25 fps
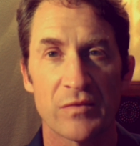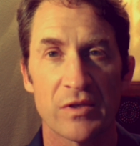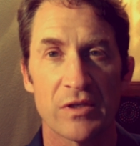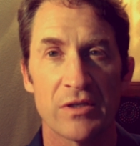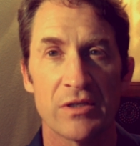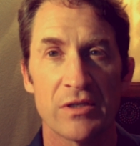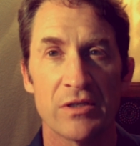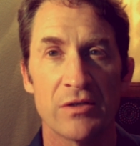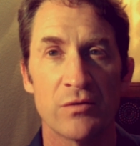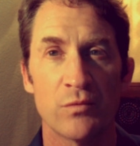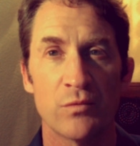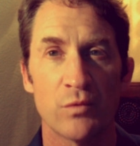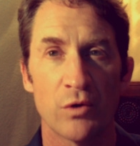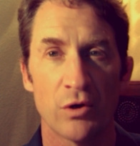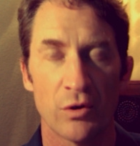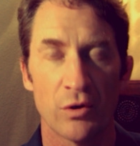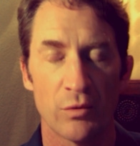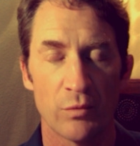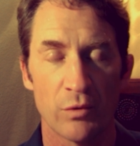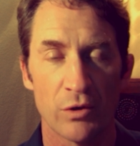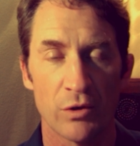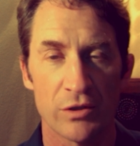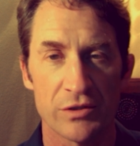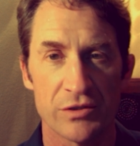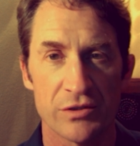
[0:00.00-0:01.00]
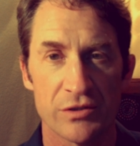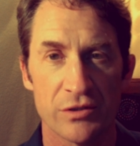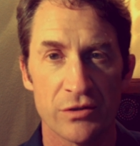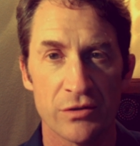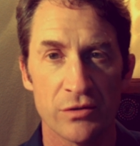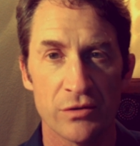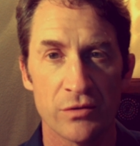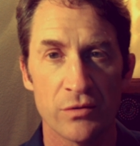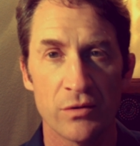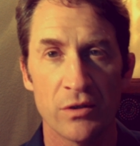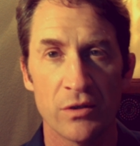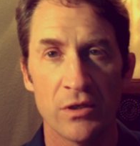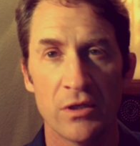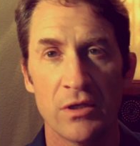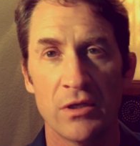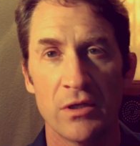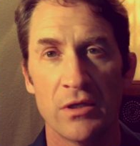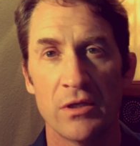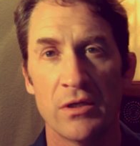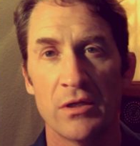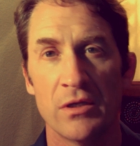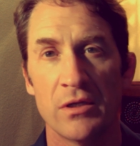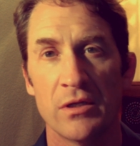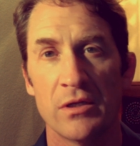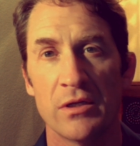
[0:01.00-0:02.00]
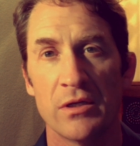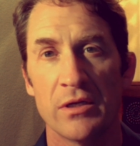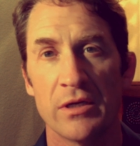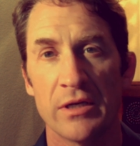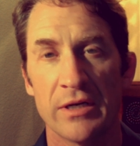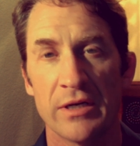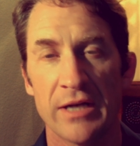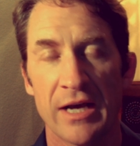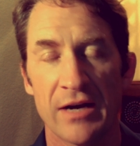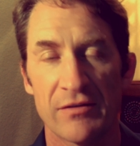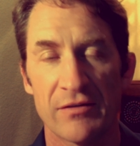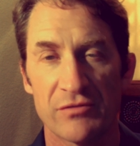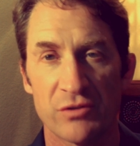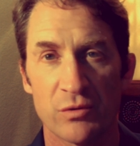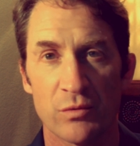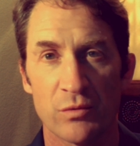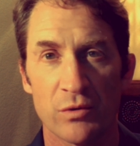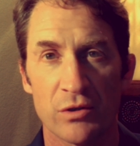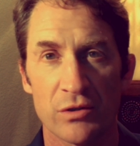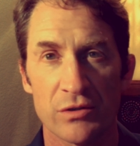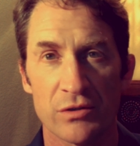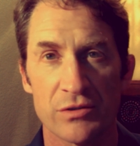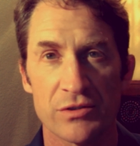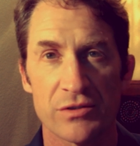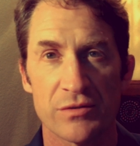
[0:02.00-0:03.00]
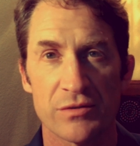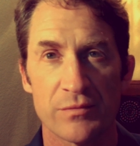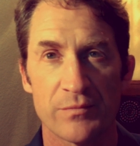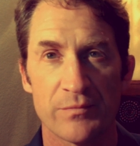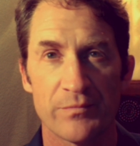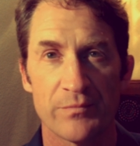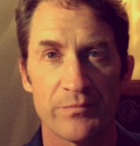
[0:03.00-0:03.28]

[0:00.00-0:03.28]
in World War II and afterwards.